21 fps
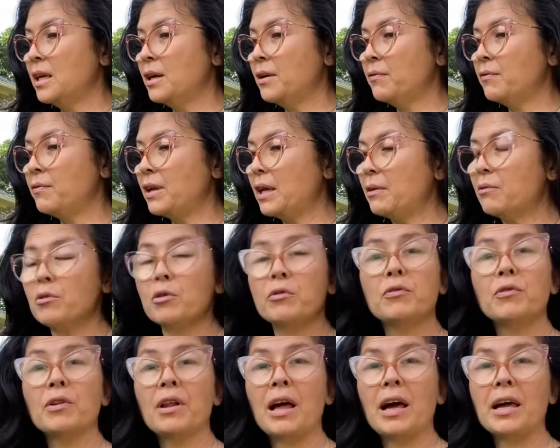
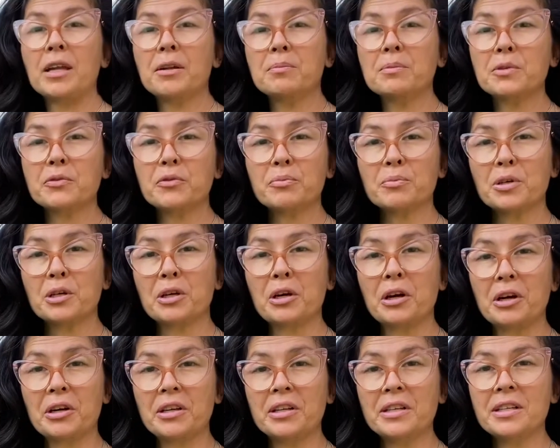flavorful items from the
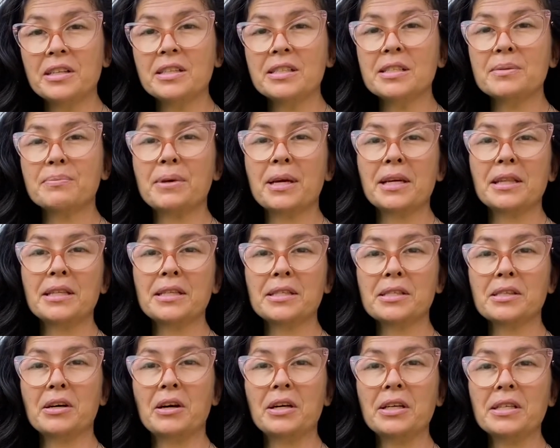garden to make the
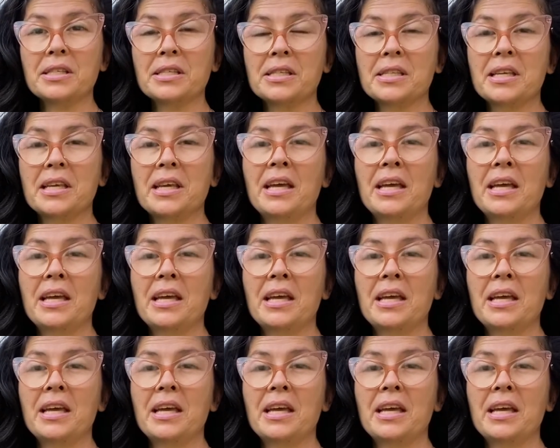sauce,